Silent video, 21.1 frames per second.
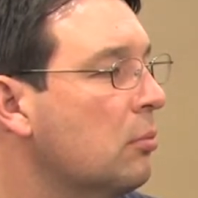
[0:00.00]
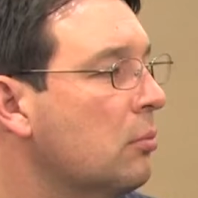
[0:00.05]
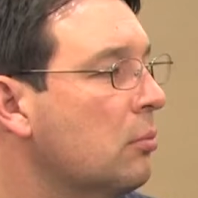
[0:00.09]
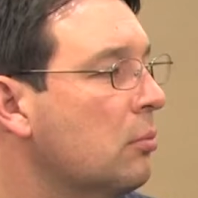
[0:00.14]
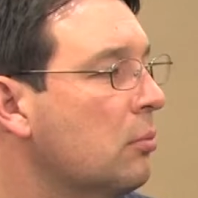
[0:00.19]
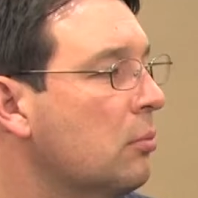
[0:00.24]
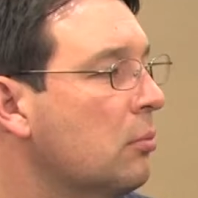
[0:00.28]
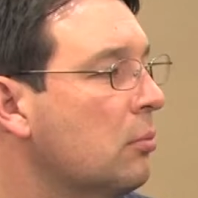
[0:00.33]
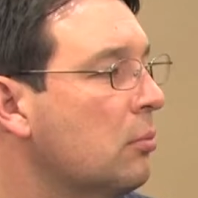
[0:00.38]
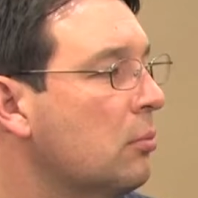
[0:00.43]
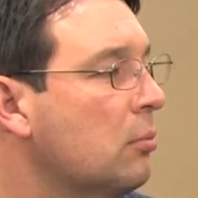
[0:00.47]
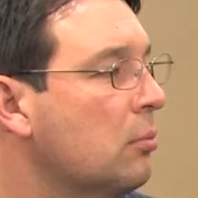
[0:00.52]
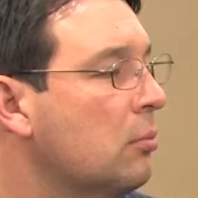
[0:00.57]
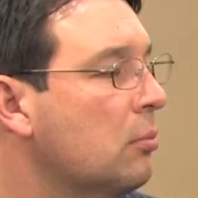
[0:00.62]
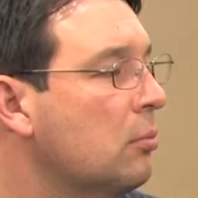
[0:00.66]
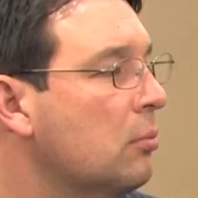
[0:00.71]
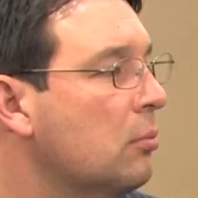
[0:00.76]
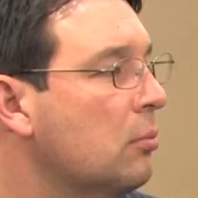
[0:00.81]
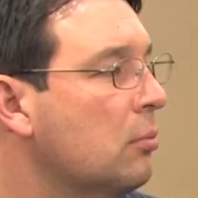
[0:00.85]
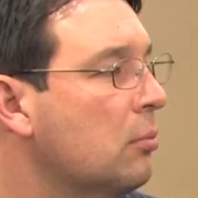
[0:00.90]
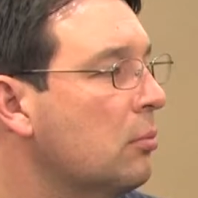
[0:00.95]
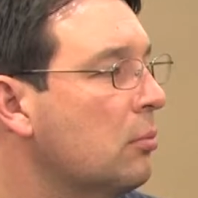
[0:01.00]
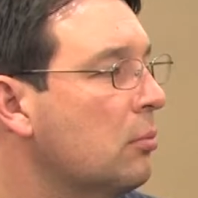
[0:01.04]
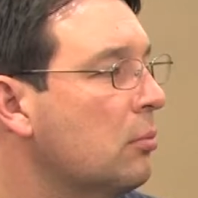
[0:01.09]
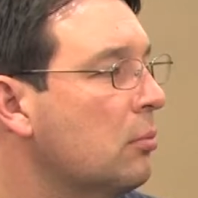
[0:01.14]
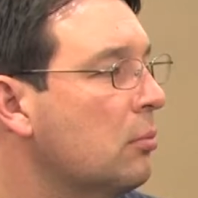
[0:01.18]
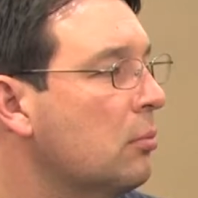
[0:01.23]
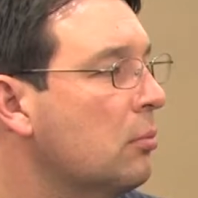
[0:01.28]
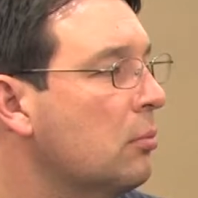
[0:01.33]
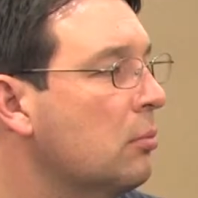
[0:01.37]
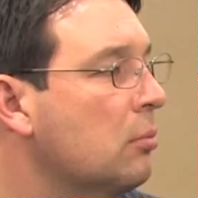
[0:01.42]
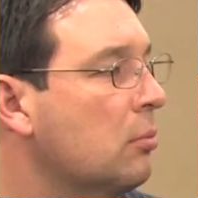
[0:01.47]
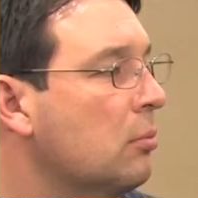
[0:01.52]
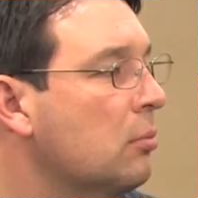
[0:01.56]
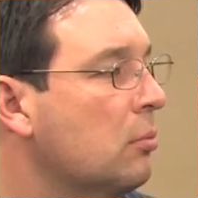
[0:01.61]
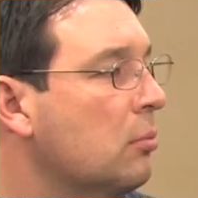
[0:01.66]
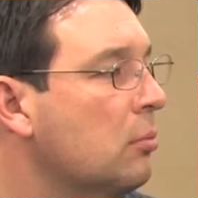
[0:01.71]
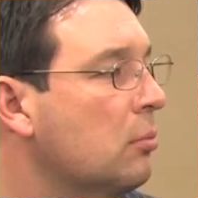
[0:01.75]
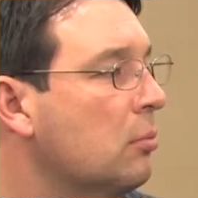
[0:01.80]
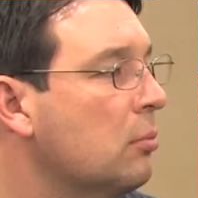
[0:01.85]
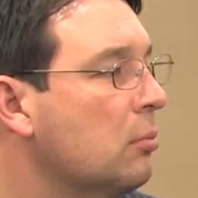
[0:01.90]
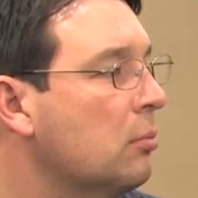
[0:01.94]

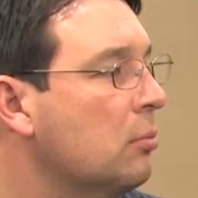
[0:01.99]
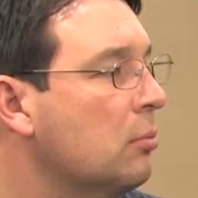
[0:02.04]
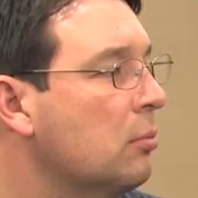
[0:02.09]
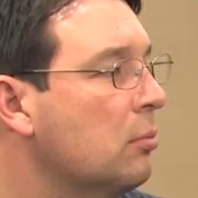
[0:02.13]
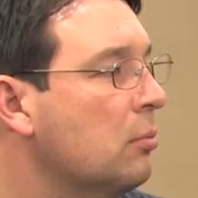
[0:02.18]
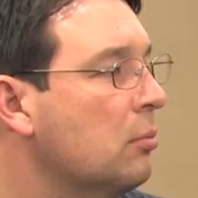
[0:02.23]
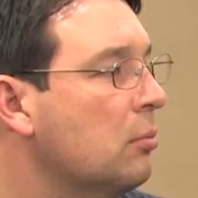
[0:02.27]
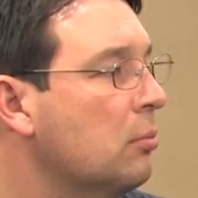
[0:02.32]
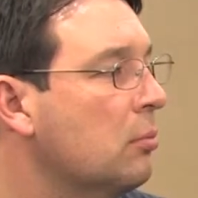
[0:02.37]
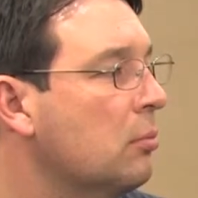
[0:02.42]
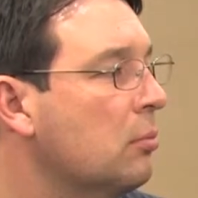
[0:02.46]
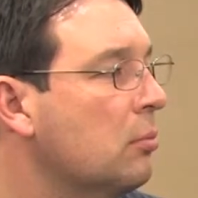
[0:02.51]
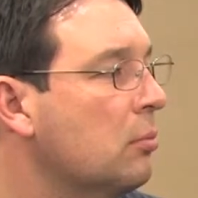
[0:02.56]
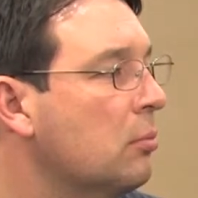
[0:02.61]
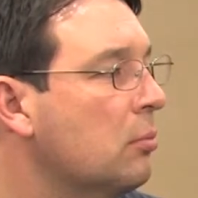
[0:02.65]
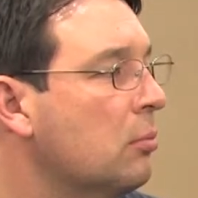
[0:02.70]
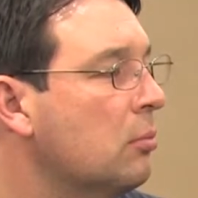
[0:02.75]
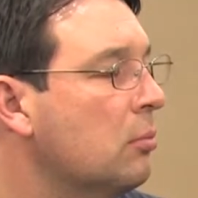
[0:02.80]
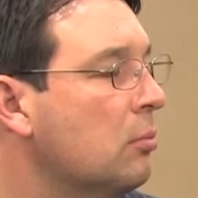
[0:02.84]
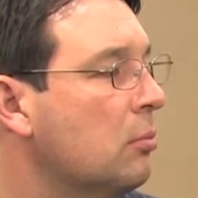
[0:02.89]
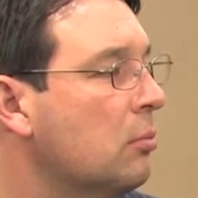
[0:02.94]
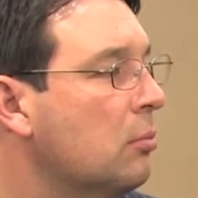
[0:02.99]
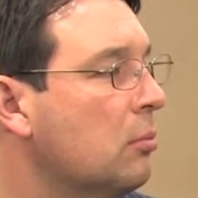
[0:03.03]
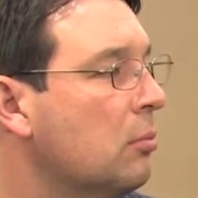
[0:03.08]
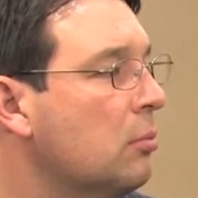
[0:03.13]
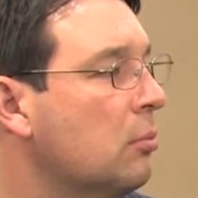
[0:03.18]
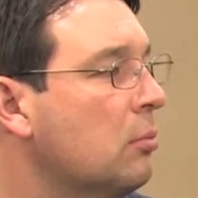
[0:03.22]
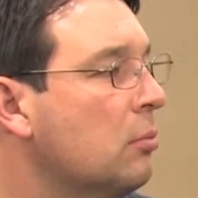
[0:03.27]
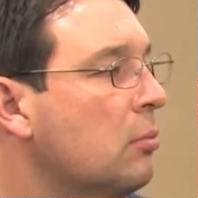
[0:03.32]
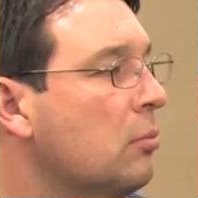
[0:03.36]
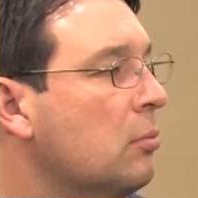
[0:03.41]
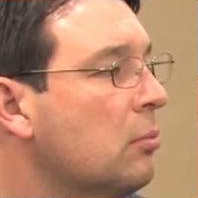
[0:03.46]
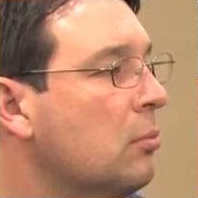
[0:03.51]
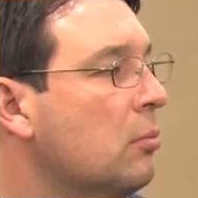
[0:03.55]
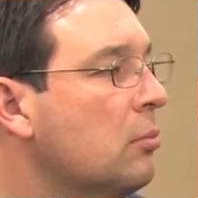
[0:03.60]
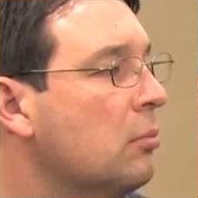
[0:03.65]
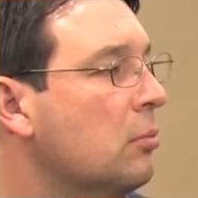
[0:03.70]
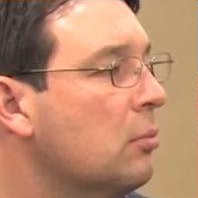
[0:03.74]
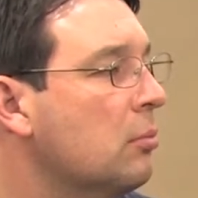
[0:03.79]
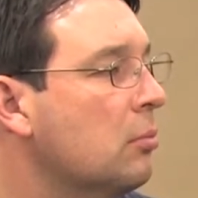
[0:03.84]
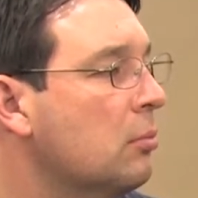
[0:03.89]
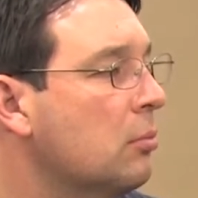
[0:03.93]
[no speech]